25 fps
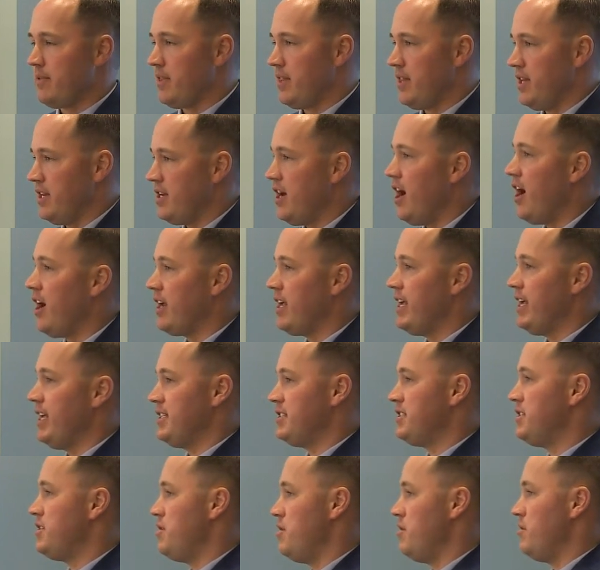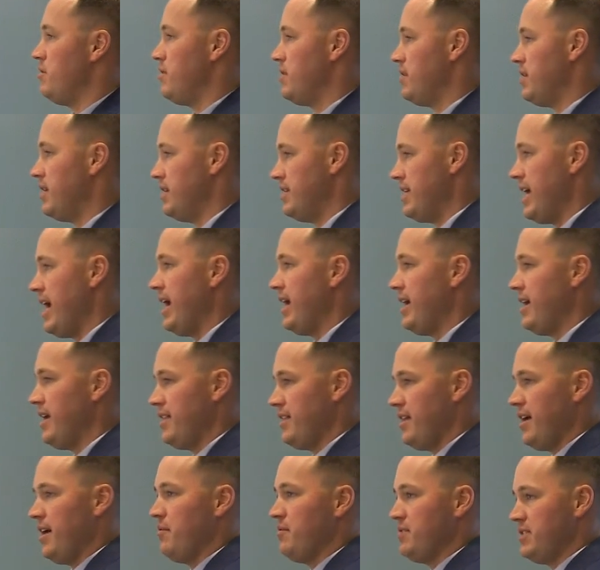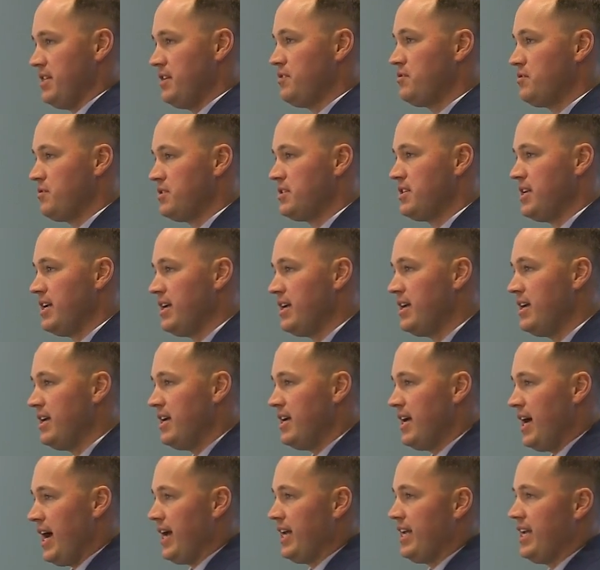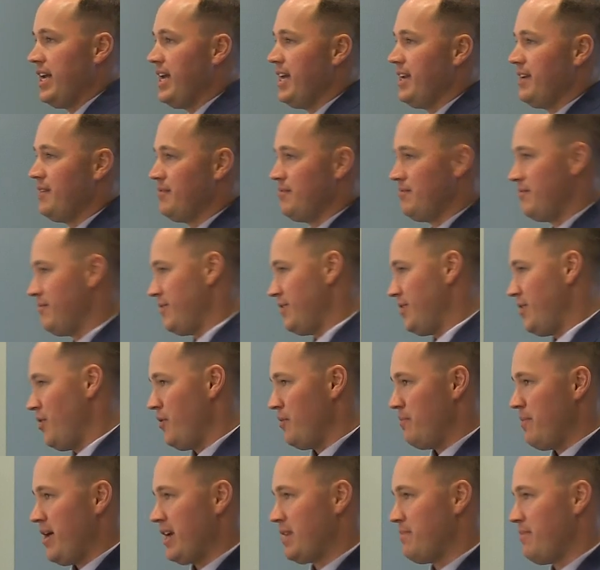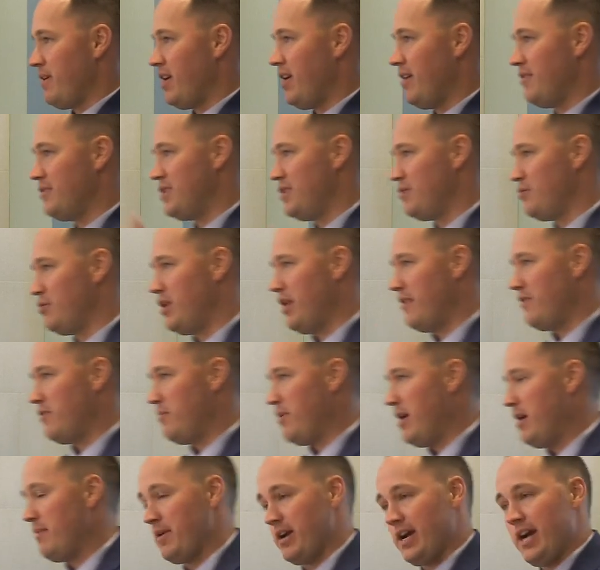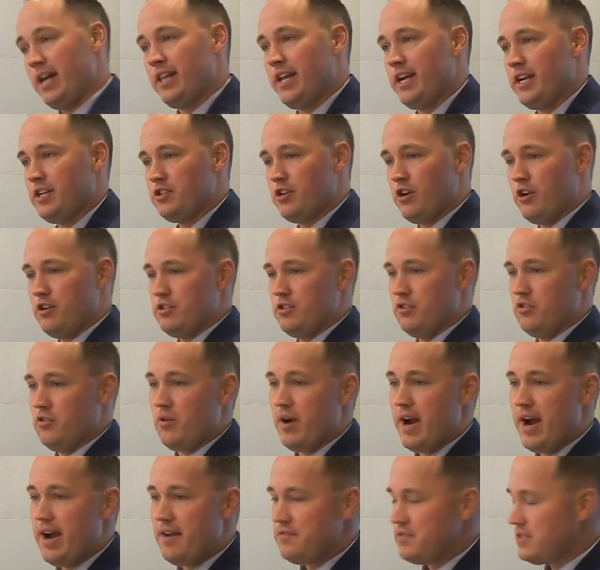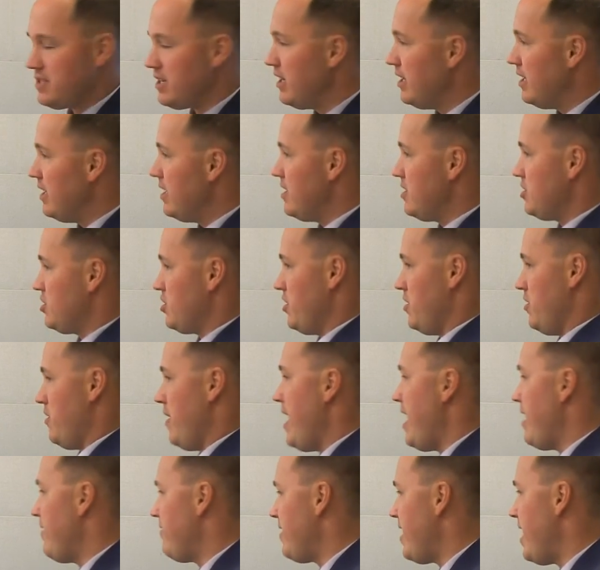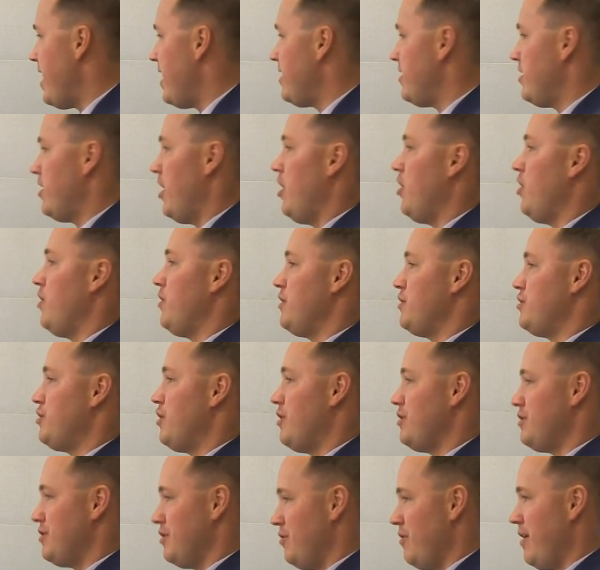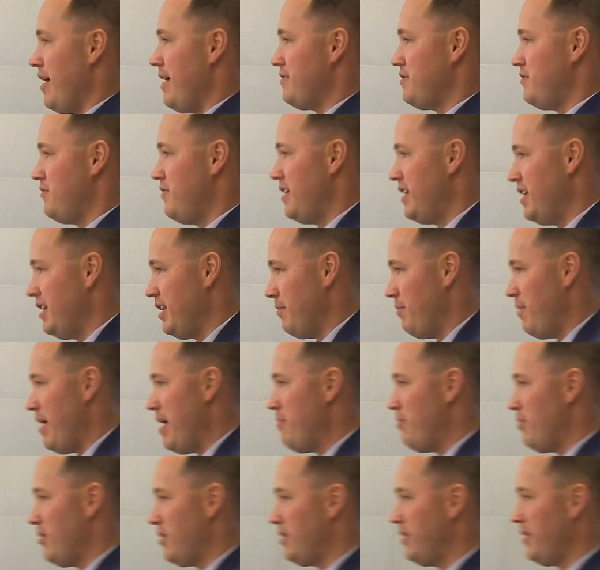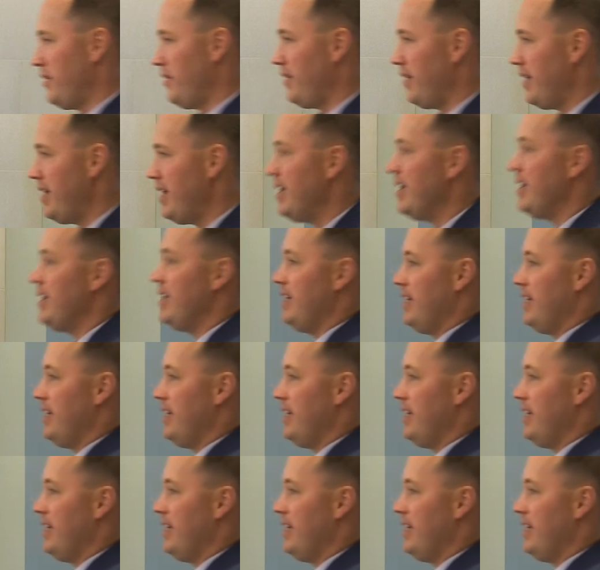The Docking Institute data I thought was interesting. Again, going back to my conversation with Governor Brown, like, I like charts and graphs, so you have that. Not all the charts and graphs fit in the paper, clearly.